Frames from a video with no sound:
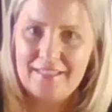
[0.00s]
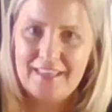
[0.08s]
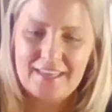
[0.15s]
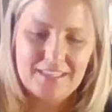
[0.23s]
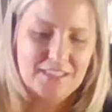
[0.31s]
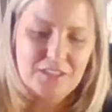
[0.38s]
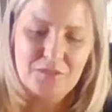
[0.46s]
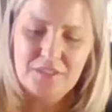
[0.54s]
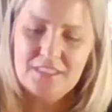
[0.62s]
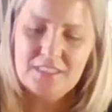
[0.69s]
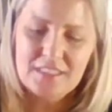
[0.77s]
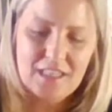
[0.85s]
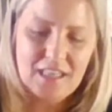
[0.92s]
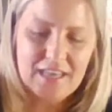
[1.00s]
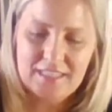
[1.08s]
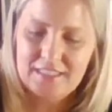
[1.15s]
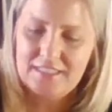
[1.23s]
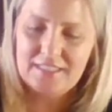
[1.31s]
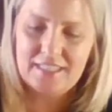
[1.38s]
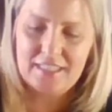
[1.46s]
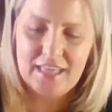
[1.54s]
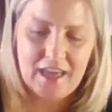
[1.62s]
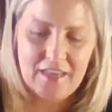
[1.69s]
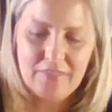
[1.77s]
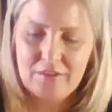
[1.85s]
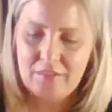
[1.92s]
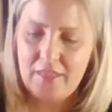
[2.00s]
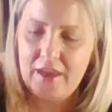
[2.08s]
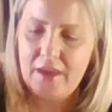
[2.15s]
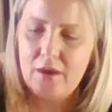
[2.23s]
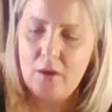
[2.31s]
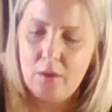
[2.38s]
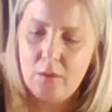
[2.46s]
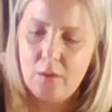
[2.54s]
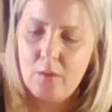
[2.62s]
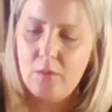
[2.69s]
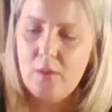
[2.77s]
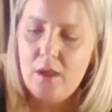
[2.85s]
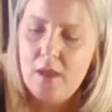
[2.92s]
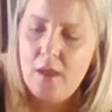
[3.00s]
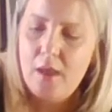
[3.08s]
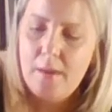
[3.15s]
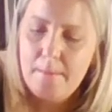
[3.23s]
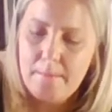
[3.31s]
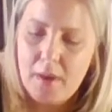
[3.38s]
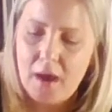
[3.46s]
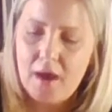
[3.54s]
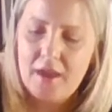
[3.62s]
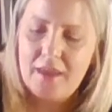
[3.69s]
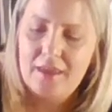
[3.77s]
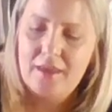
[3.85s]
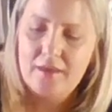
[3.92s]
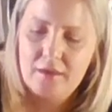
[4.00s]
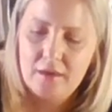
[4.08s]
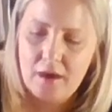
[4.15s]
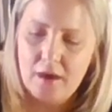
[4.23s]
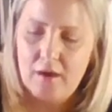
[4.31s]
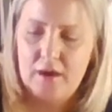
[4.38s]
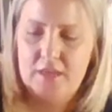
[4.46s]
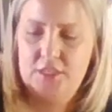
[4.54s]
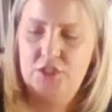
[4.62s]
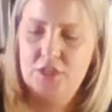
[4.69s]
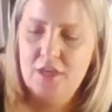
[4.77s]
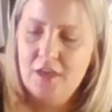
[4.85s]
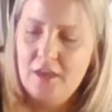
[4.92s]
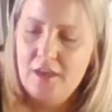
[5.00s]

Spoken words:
Like, as soon as the clients see that, they're like, oh my gosh.